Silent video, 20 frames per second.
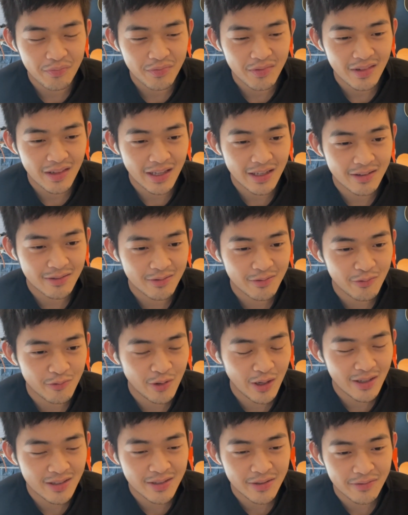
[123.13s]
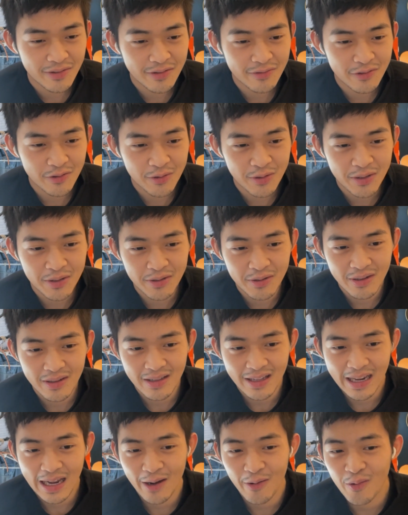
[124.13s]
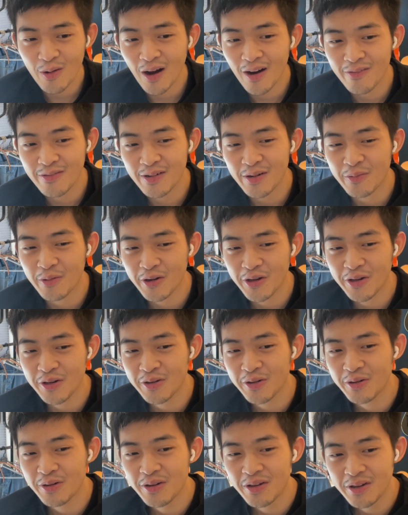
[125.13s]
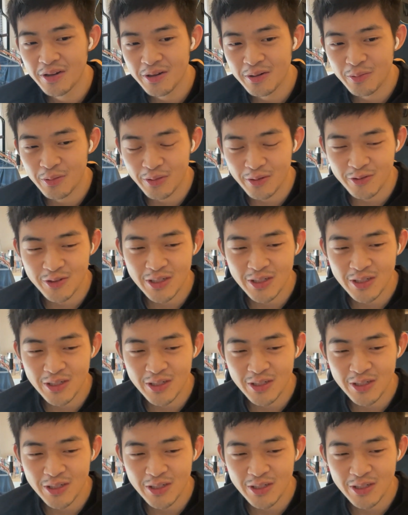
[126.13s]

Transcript: like relatively fluent. Like, how confident were you with your